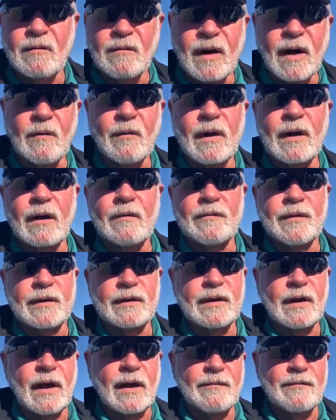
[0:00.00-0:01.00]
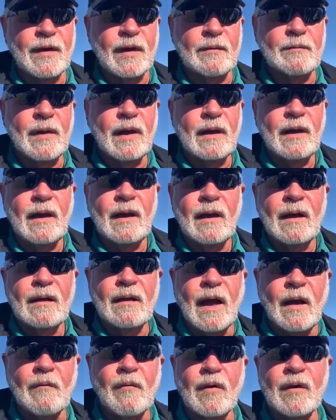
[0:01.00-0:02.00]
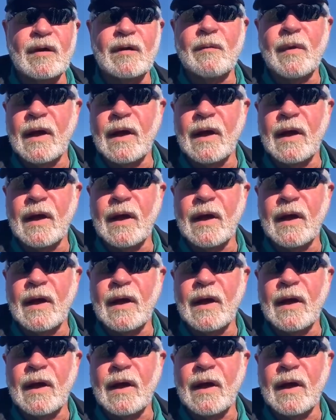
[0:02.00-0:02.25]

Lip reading: when I went over to cover him, I wanted